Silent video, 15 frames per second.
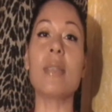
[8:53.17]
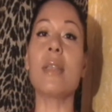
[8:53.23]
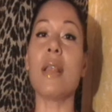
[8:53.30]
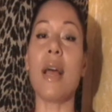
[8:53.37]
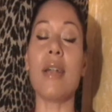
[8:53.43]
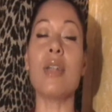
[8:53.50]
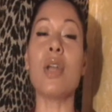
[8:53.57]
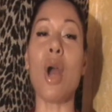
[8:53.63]

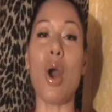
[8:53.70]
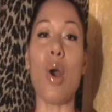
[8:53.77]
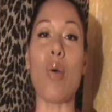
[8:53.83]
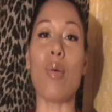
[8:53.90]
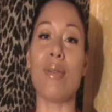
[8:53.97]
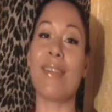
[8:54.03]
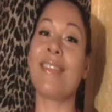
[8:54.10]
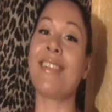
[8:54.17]
let
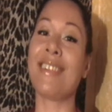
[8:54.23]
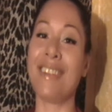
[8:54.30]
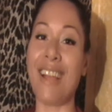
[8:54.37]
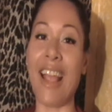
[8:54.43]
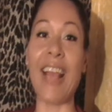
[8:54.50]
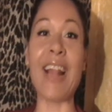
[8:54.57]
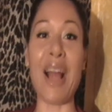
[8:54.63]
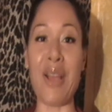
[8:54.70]
go
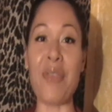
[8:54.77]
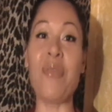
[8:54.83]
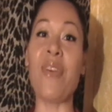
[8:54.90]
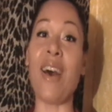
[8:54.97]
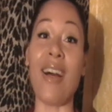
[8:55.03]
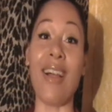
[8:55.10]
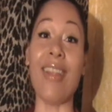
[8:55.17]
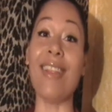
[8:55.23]
and I
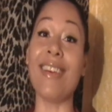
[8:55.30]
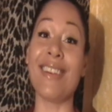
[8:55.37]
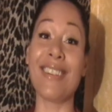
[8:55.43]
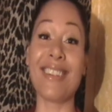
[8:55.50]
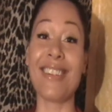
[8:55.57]
fell.